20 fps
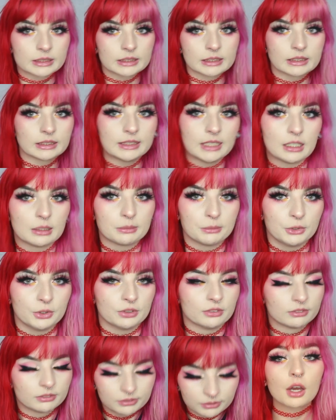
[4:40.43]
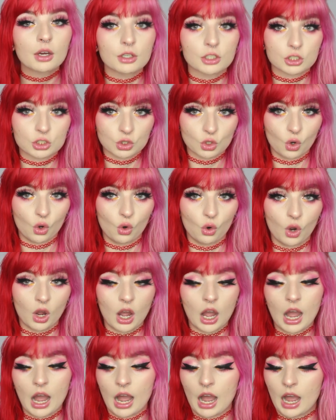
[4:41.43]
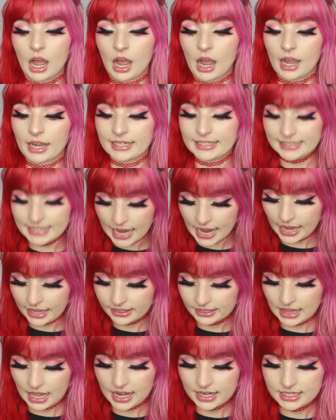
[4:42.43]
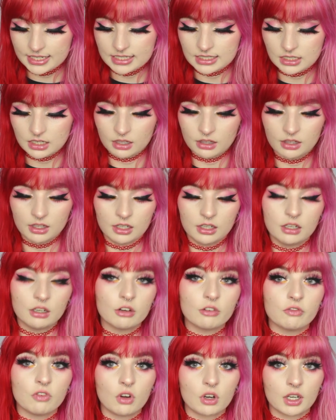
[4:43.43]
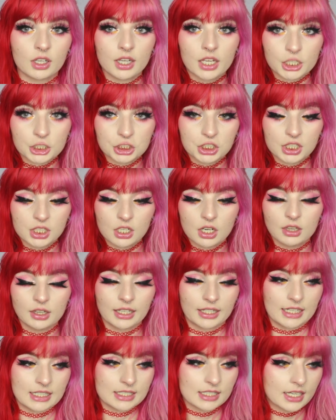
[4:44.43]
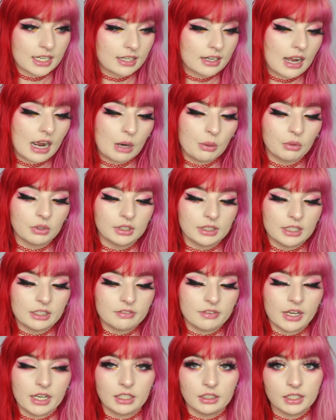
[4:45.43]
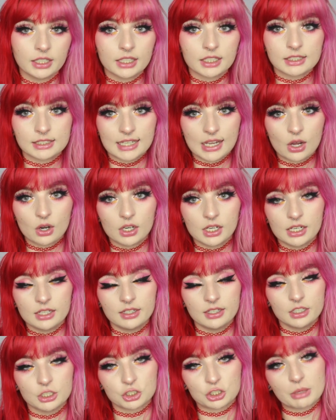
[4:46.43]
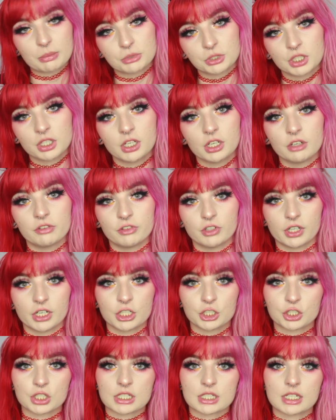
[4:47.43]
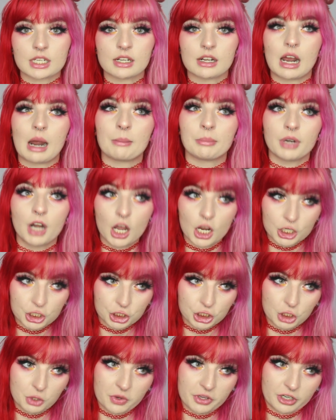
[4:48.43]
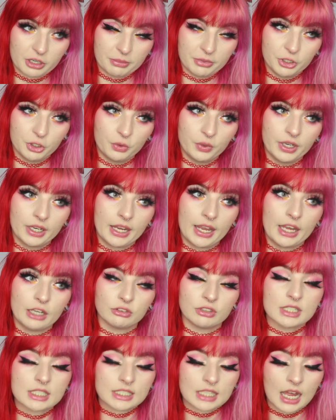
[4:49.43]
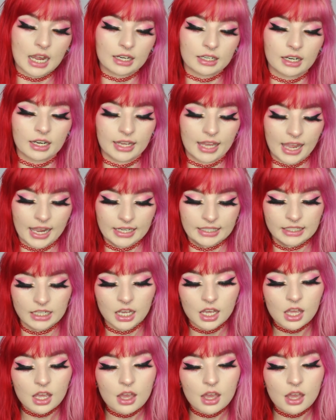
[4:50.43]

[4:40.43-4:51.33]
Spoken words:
Sailor Moon. So yeah, that is the full collection. Like I said, I will leave a link down in the description if you're interested. I'm not sure when they're going to be doing a restock again,